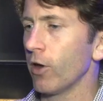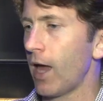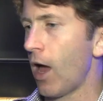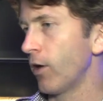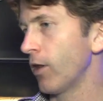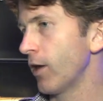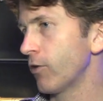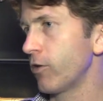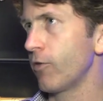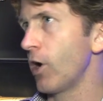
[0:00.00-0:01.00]
Lookout and like
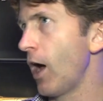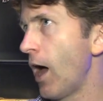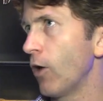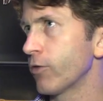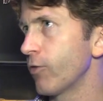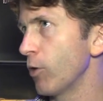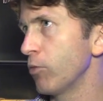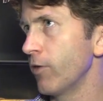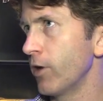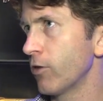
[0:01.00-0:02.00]
Shivering Isles for
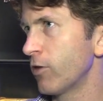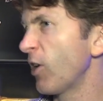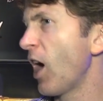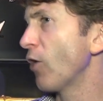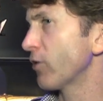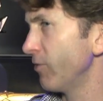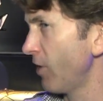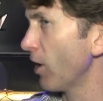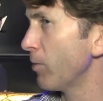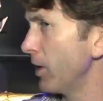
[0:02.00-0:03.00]
Oblivion. Shivering Isles is
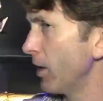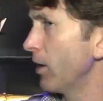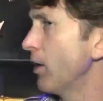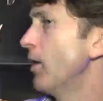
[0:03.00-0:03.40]
very big.